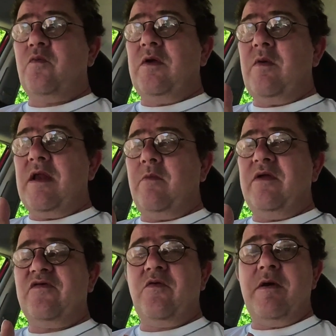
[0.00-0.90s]
we went up,
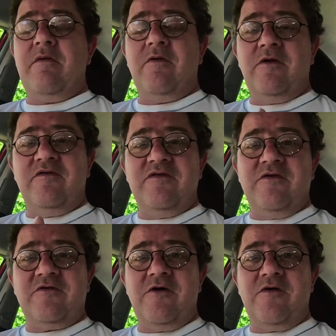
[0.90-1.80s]
we saw people using
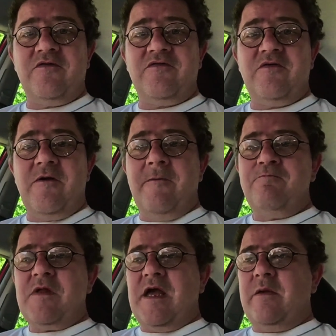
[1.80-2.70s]
those locks,
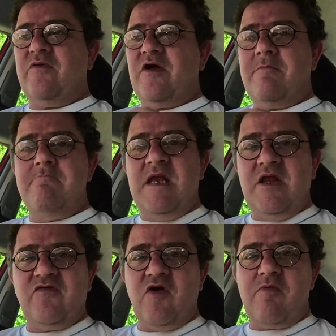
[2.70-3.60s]
and it was like a
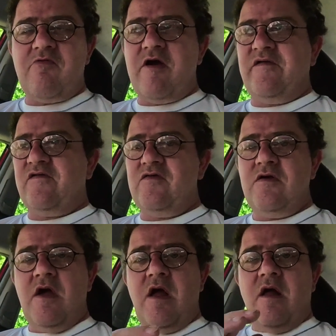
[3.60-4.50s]
military operation.